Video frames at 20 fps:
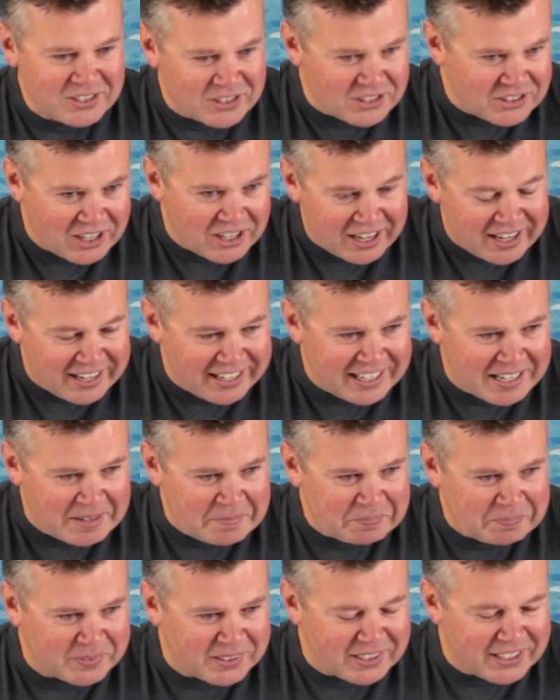you're tying
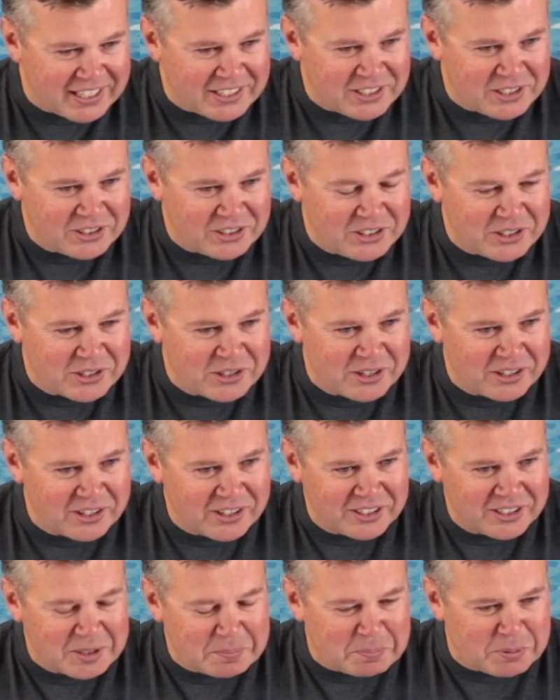up, you get your new hook
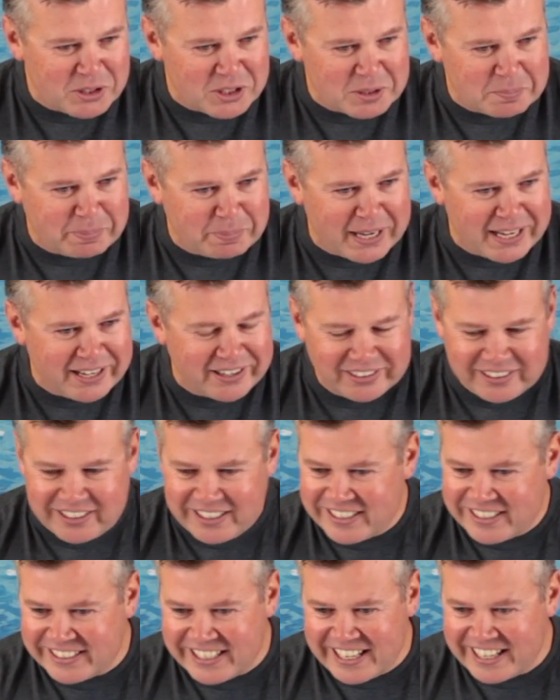on, you put your bait on, and
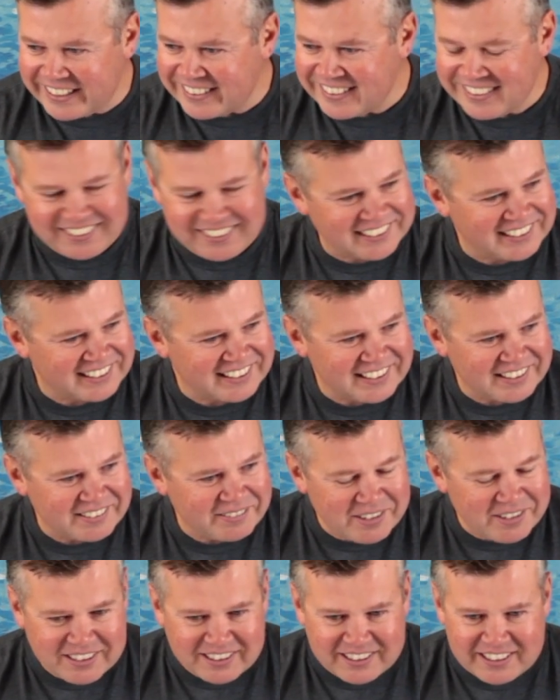it's like,
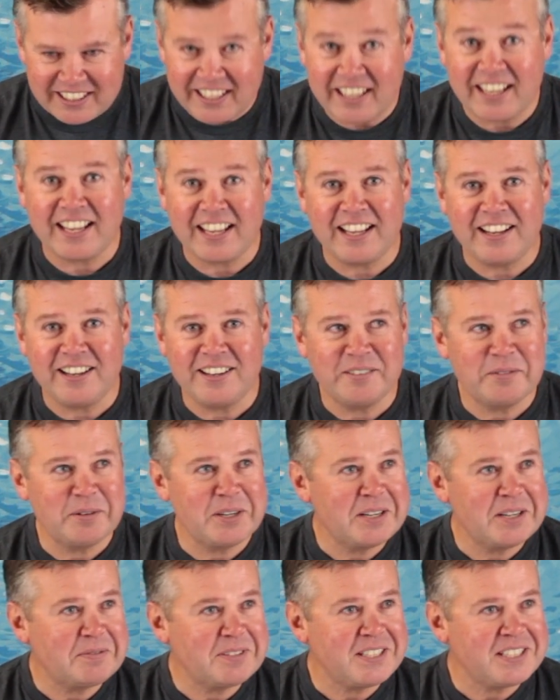what the hell,
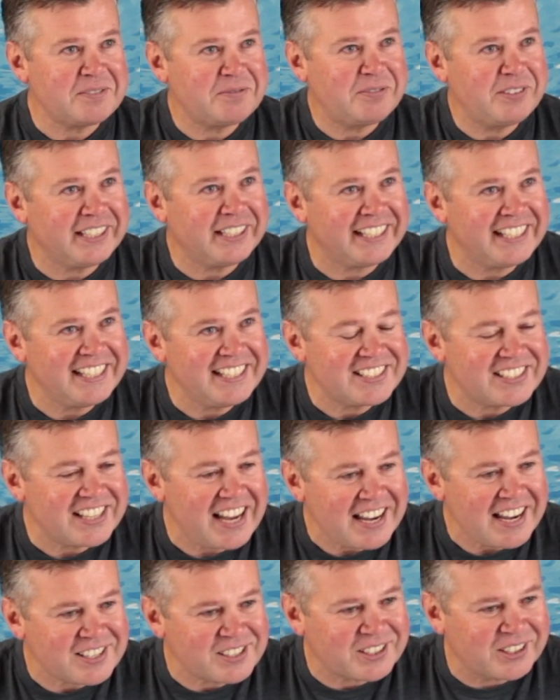where have these freaking
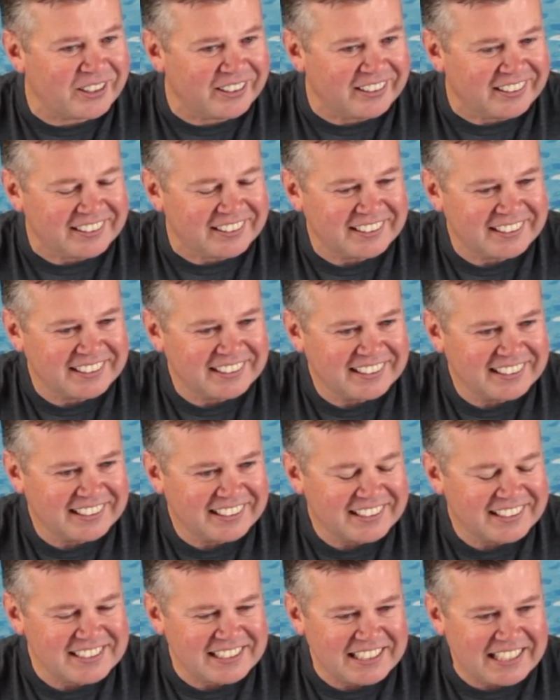jacks gone?
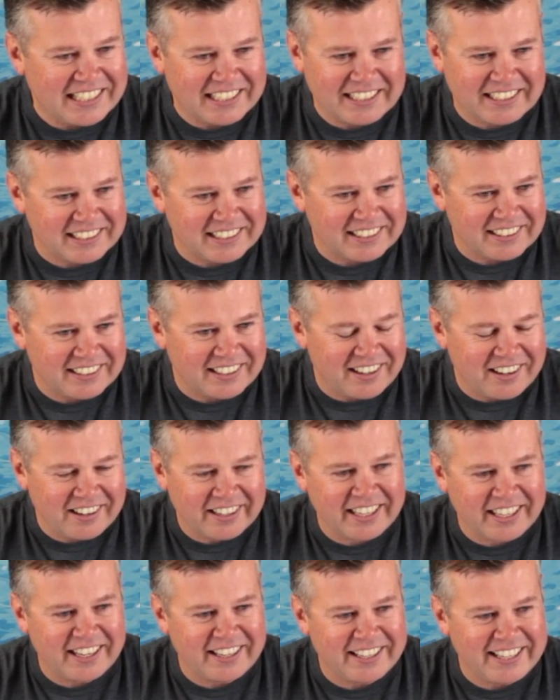It's like,
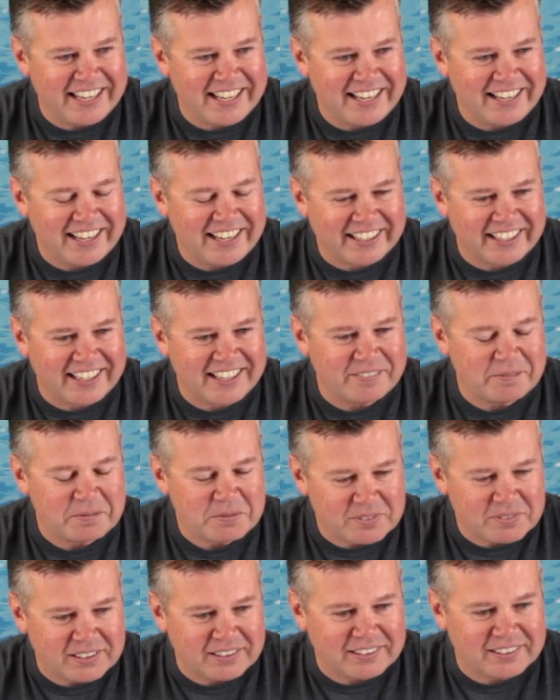okay, yeah, okay,
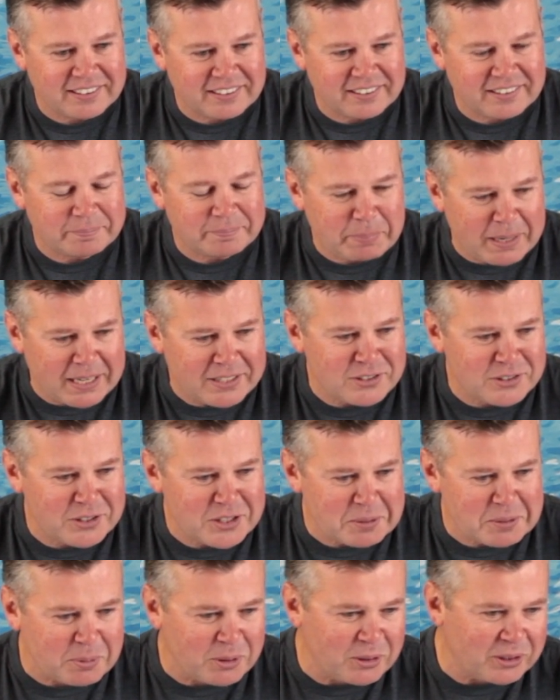back to the
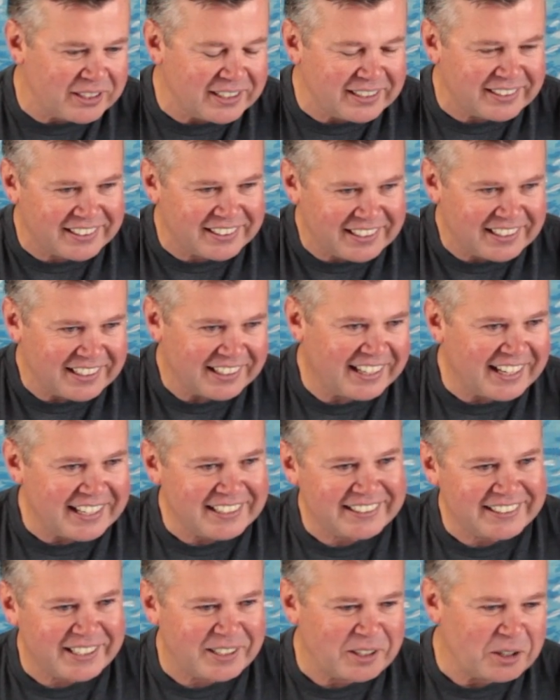small hook,
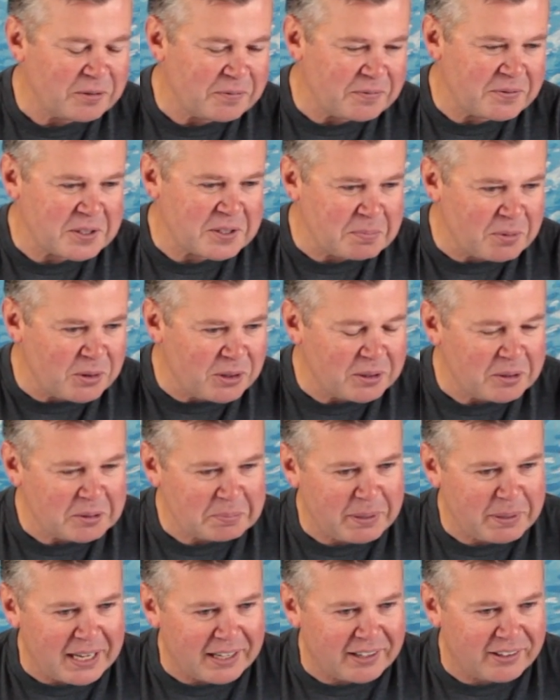cut that off, small hook
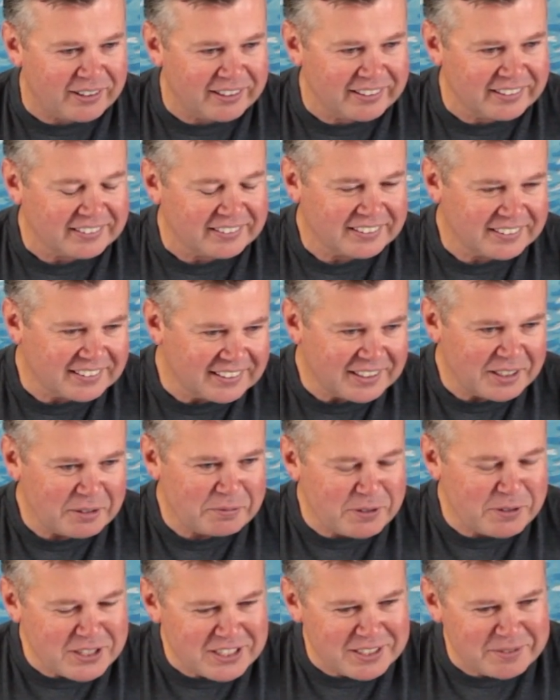back on, you're
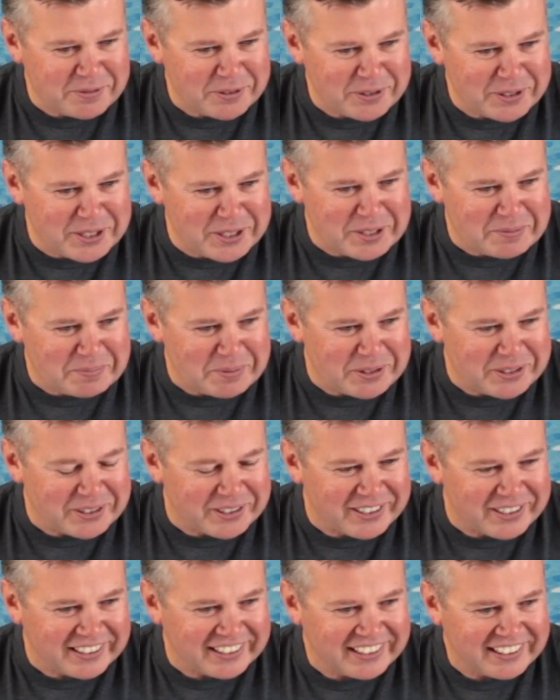fishing for the small
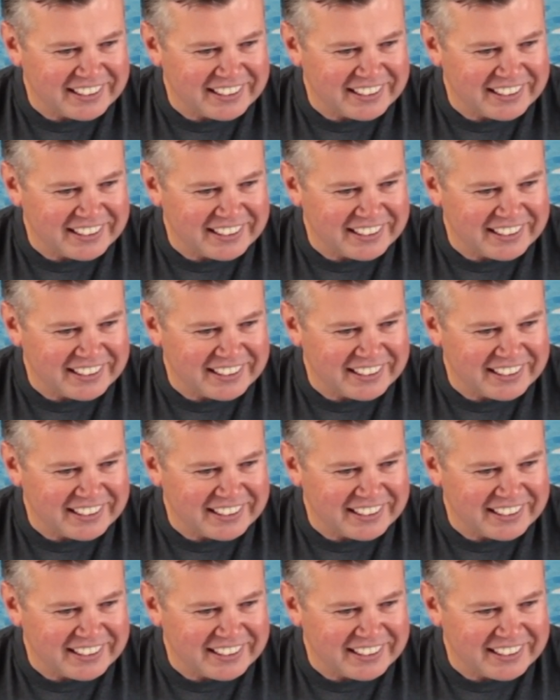hook.